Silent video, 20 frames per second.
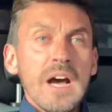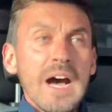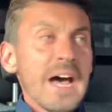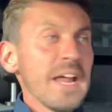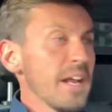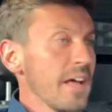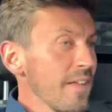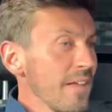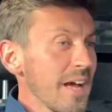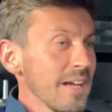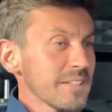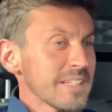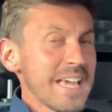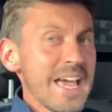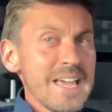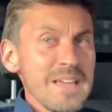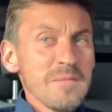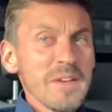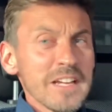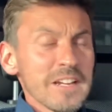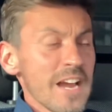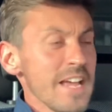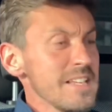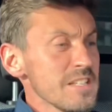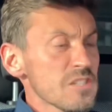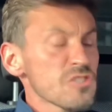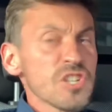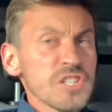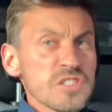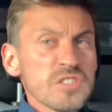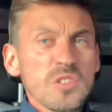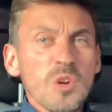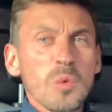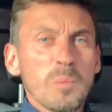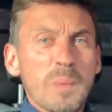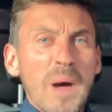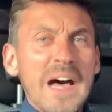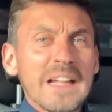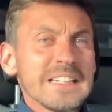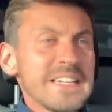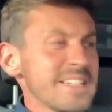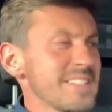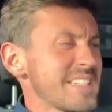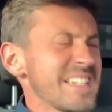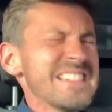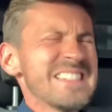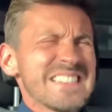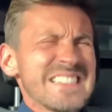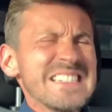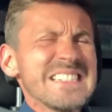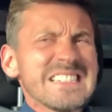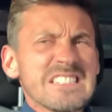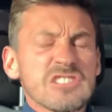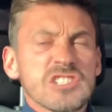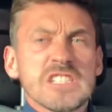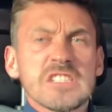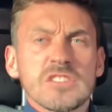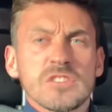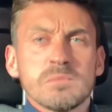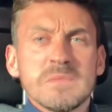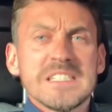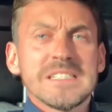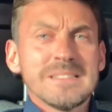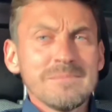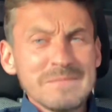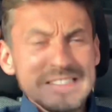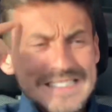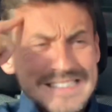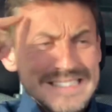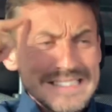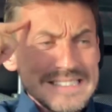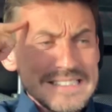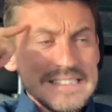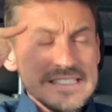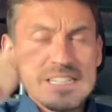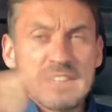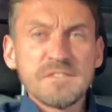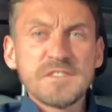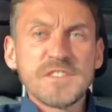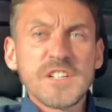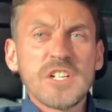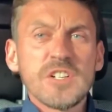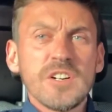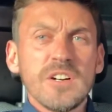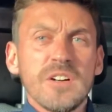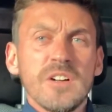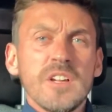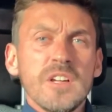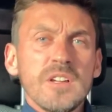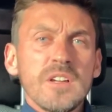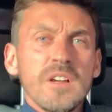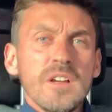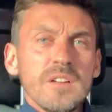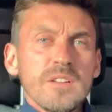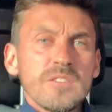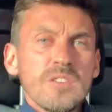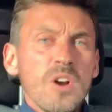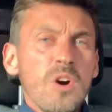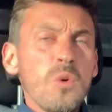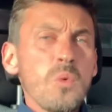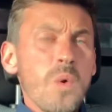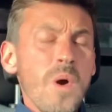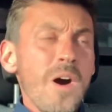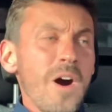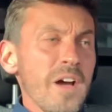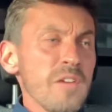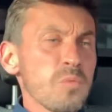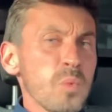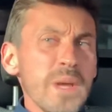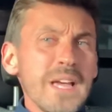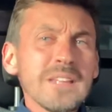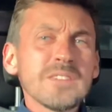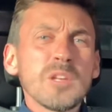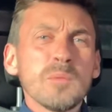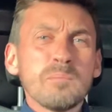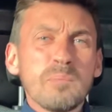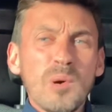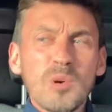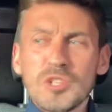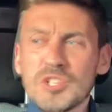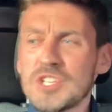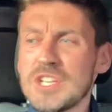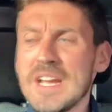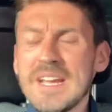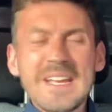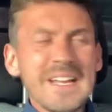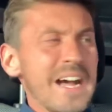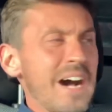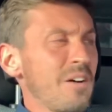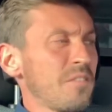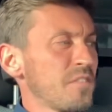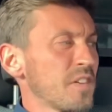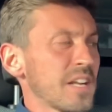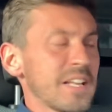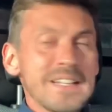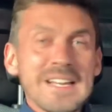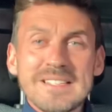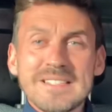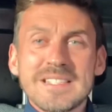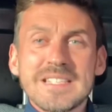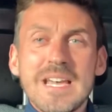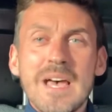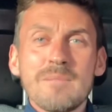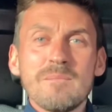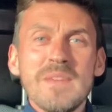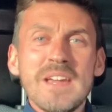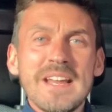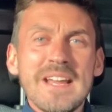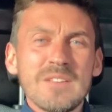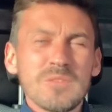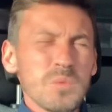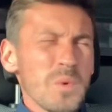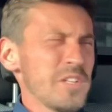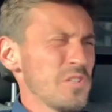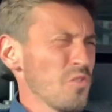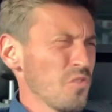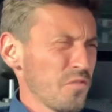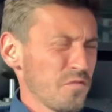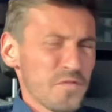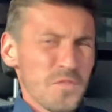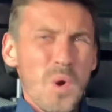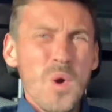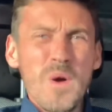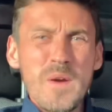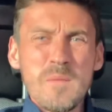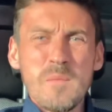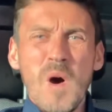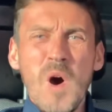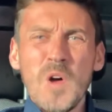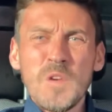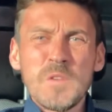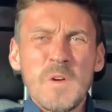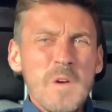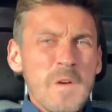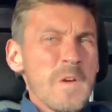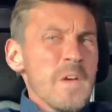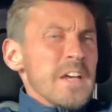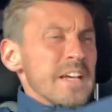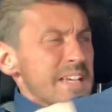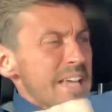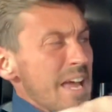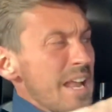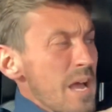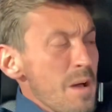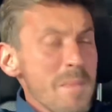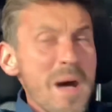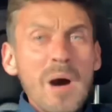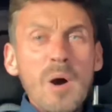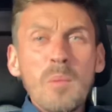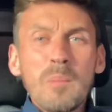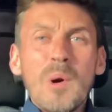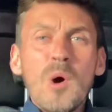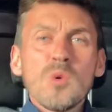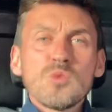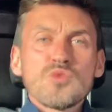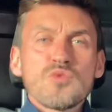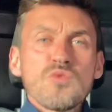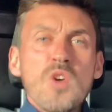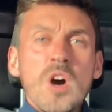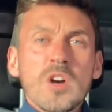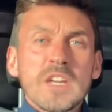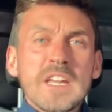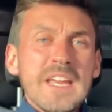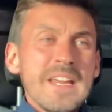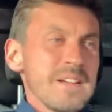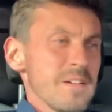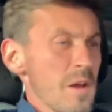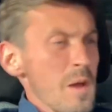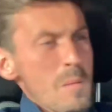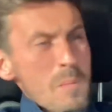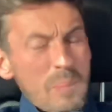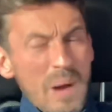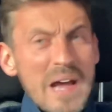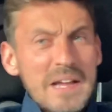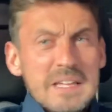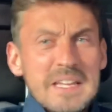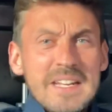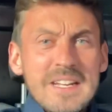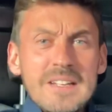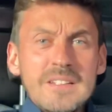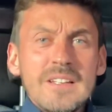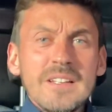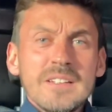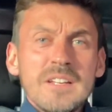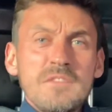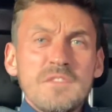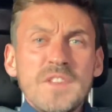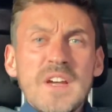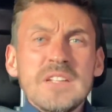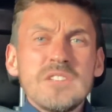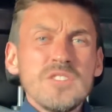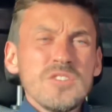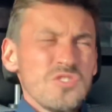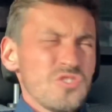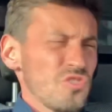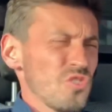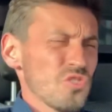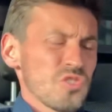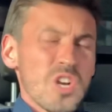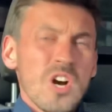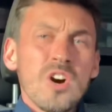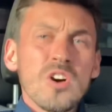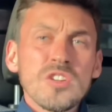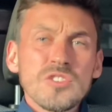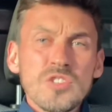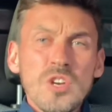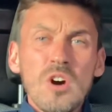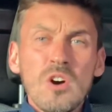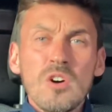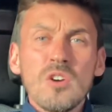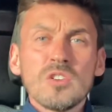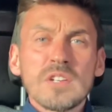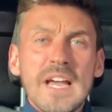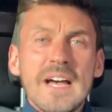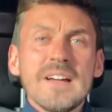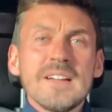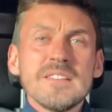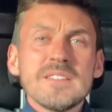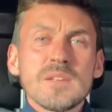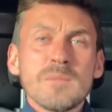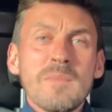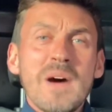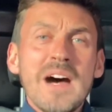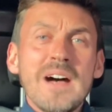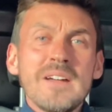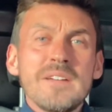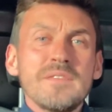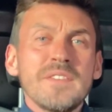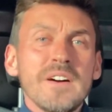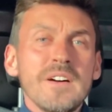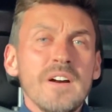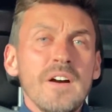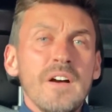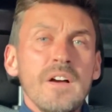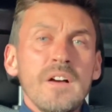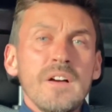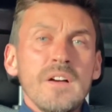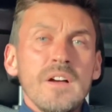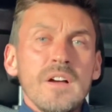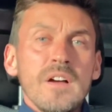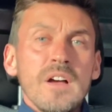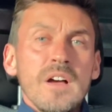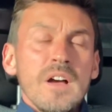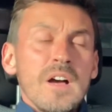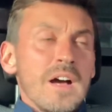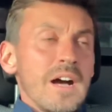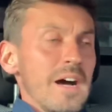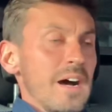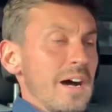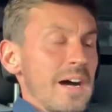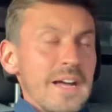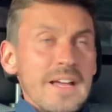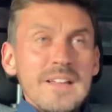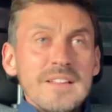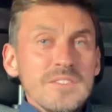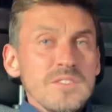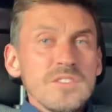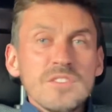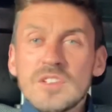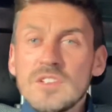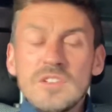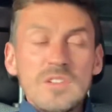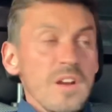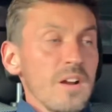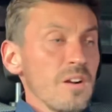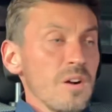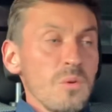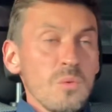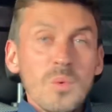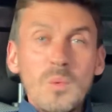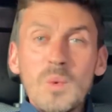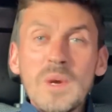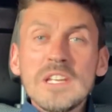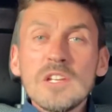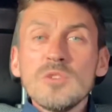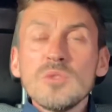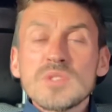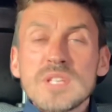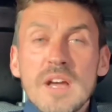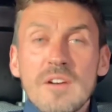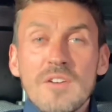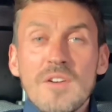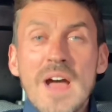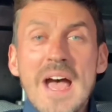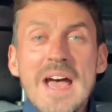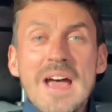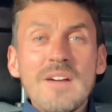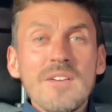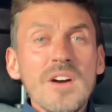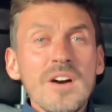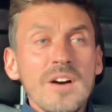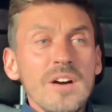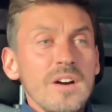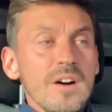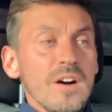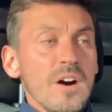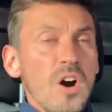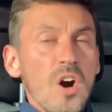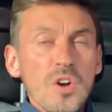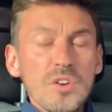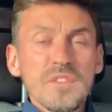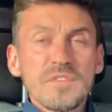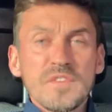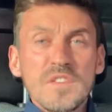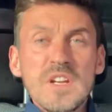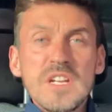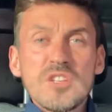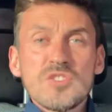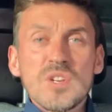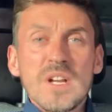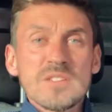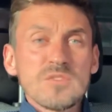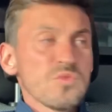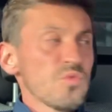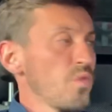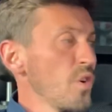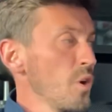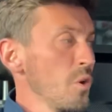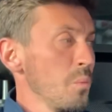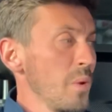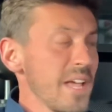And at that game against Crystal Palace, it did cross my mind. I thought, you know what, if we had the bush here now for the last 10 minutes, we just throw him on, get them elbows rocking, backing in the defenders, just cause all kinds of miva. And, you know, we lose Herrera on a free transfer.